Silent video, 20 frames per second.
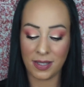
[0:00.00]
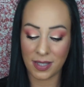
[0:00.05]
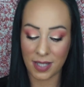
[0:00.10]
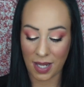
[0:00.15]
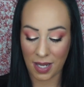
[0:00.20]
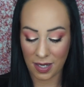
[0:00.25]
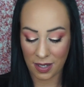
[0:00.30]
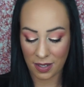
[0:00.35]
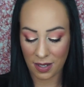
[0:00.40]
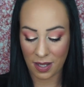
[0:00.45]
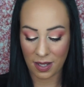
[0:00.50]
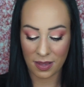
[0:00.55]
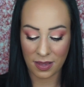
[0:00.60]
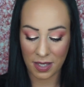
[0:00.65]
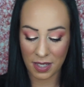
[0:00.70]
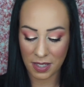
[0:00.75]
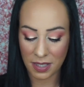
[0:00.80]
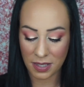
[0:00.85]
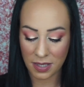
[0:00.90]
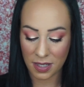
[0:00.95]
and
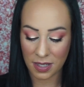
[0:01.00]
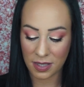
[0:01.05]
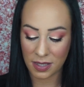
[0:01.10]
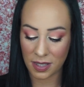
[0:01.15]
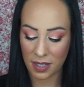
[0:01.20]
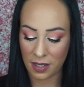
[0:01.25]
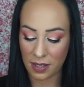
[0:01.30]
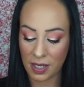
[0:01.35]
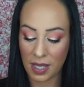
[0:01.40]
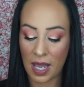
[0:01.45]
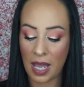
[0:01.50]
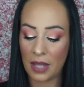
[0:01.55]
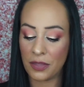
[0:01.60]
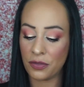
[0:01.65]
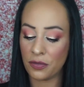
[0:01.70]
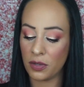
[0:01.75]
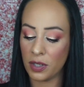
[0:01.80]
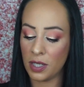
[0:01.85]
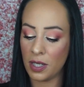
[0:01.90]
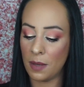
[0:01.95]
this is the
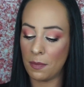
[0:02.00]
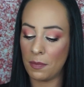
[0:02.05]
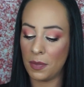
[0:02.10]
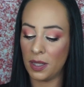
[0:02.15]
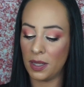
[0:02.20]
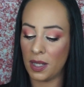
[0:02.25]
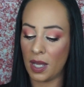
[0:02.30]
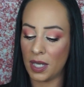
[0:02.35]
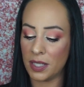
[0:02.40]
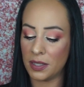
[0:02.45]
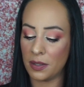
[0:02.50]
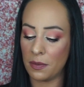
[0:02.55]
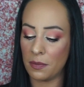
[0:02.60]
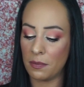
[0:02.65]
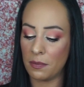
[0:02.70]
Catherine Melandrino,